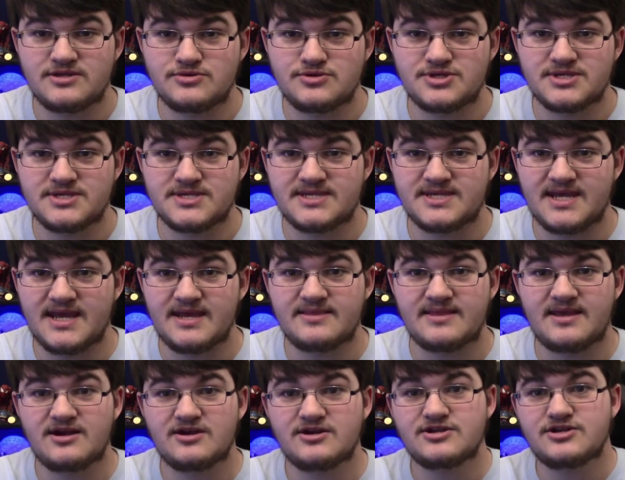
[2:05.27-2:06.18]
just stand
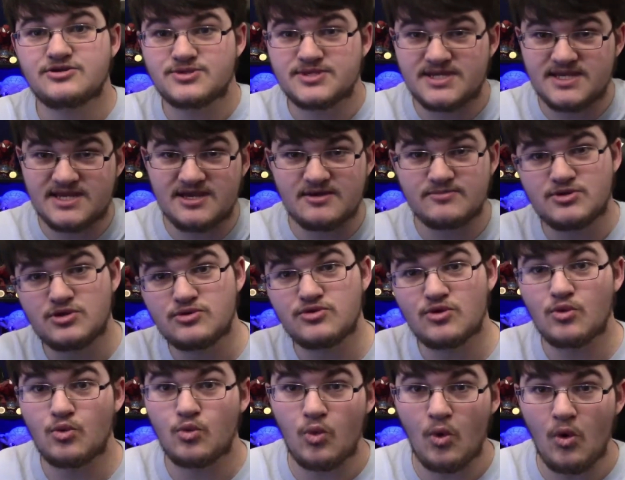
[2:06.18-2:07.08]
there and you see him do the
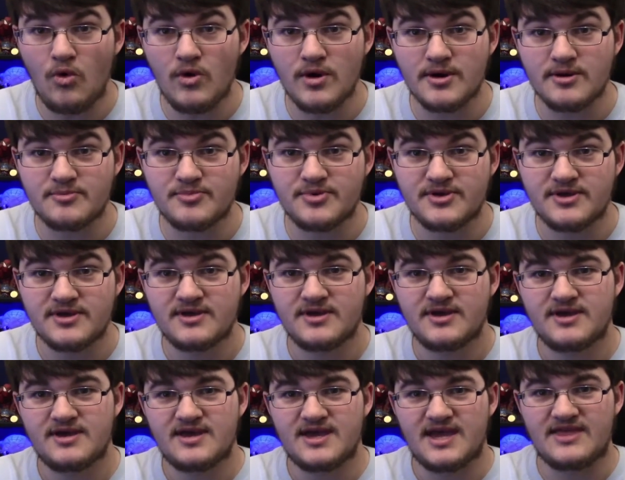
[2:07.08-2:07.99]
warp,
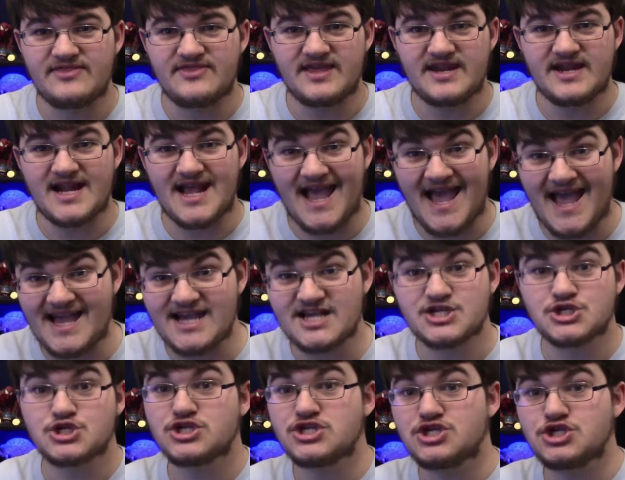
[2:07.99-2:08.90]
and then it
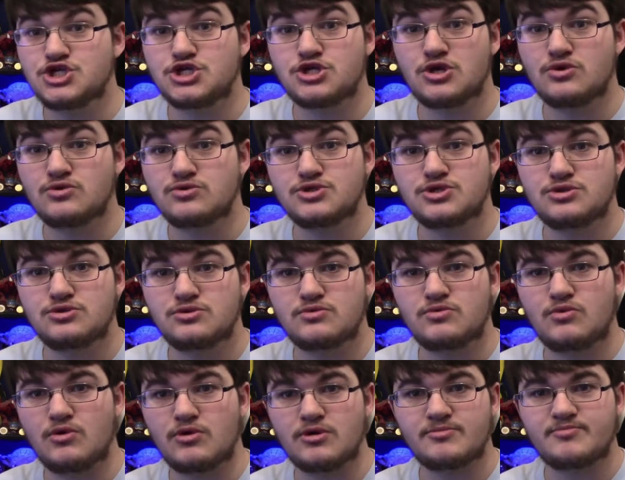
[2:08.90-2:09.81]
actually shows you
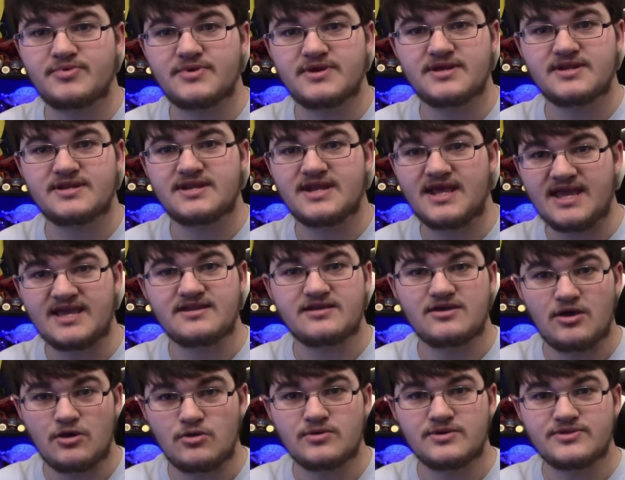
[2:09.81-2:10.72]
warping and
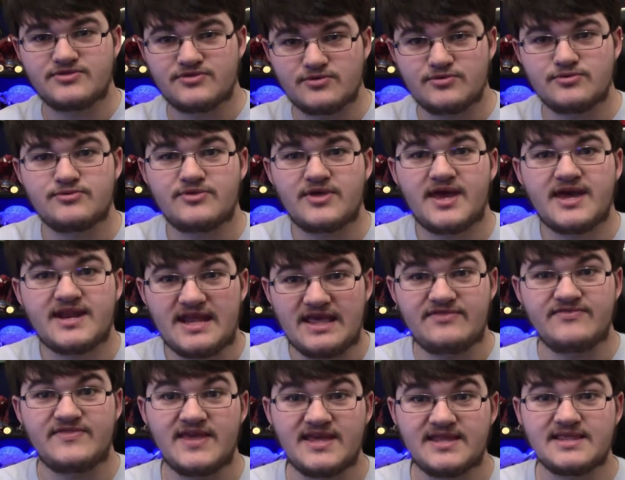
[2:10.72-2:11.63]
going through that
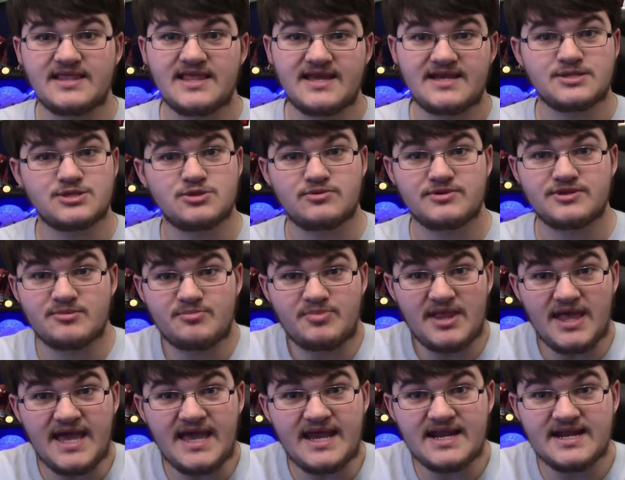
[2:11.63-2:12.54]
and then lands where the
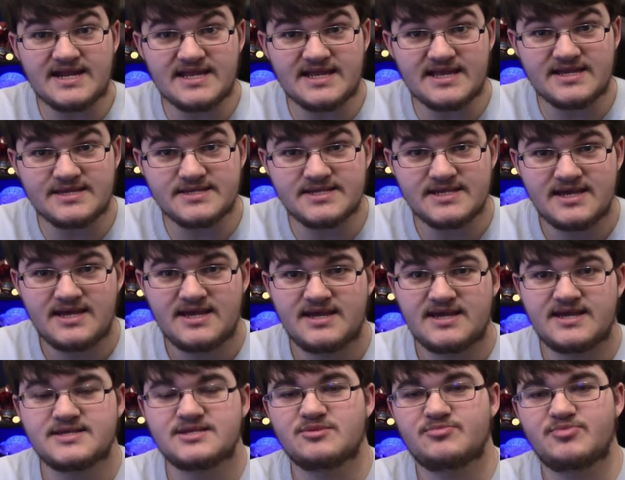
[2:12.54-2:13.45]
planet is,
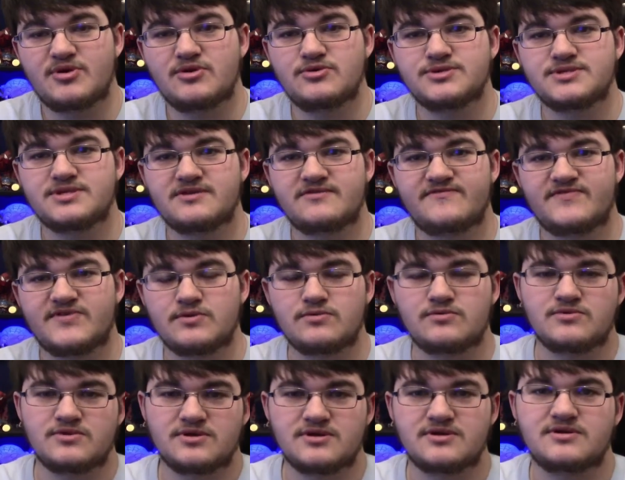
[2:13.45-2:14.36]
as opposed to if it
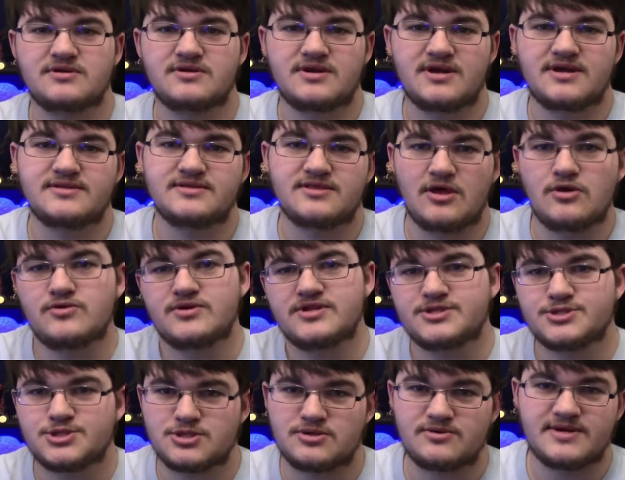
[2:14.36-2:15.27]
were a loading
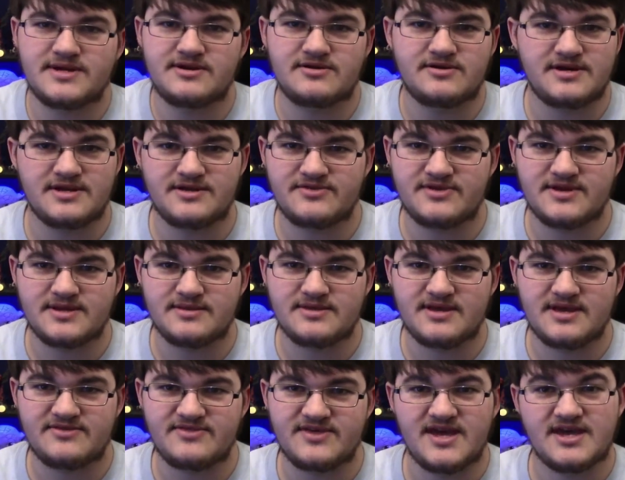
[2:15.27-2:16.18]
screen or anything
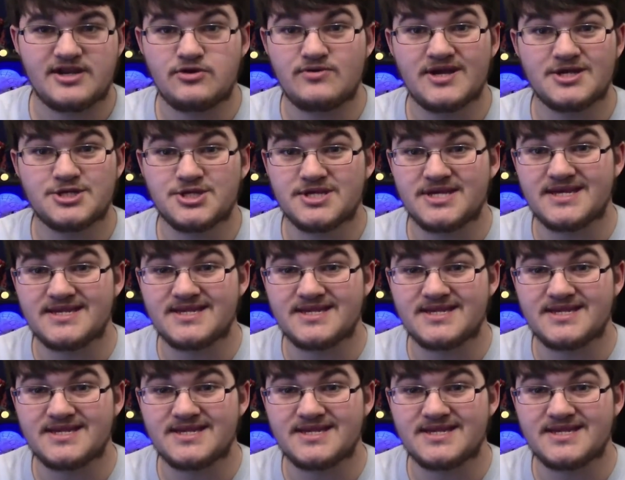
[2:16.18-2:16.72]
like that. And you actually get